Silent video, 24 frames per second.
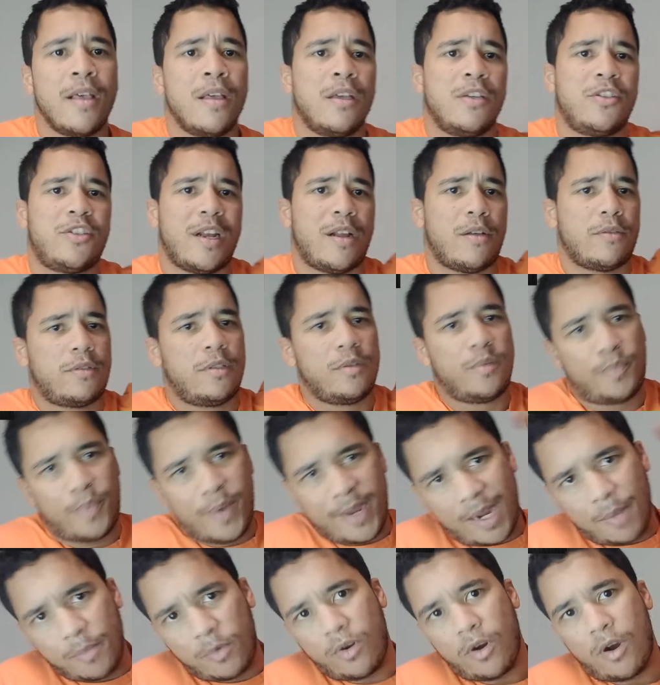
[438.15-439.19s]
Shout out to
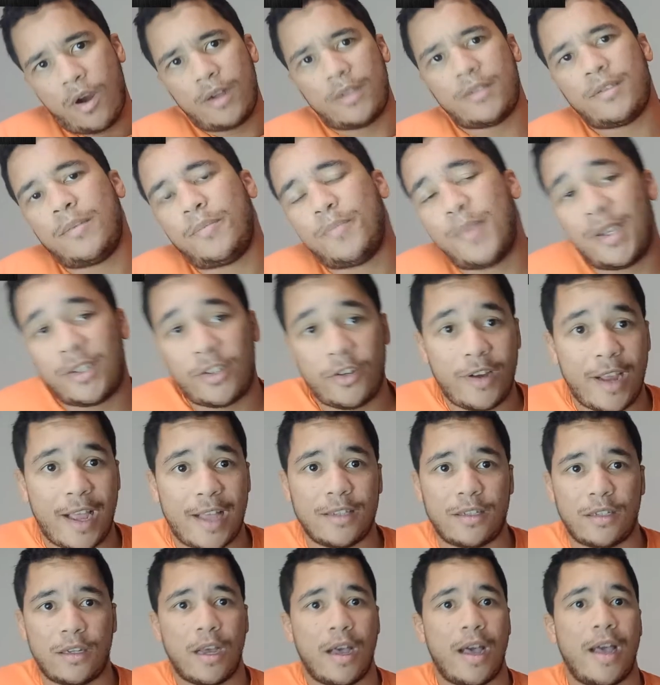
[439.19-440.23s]
BECM Cards. Make sure you
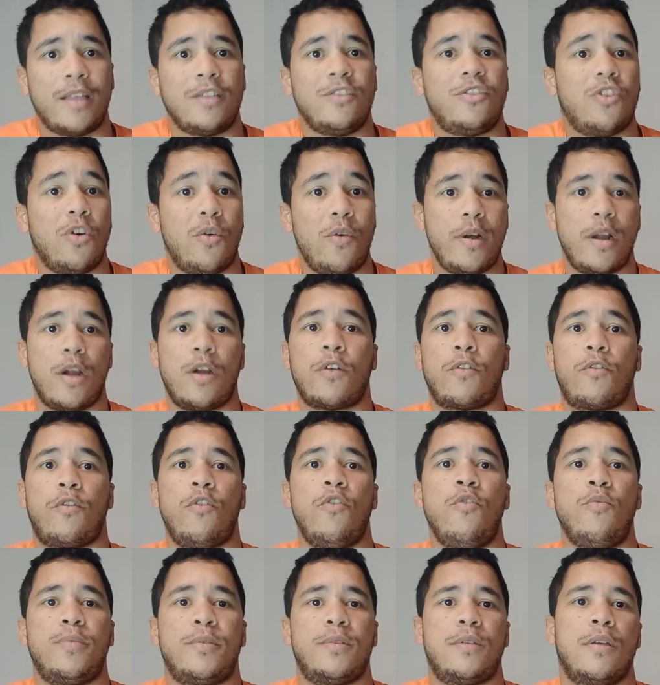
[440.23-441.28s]
guys join our
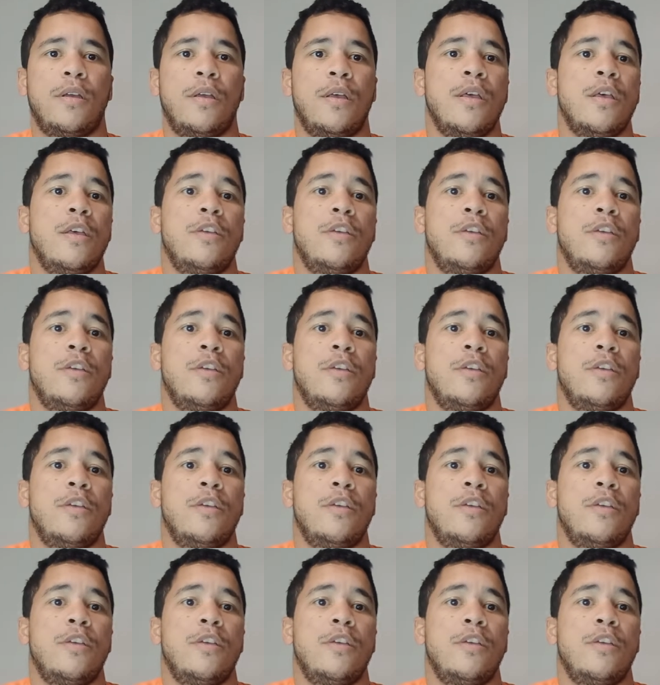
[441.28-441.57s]
groups.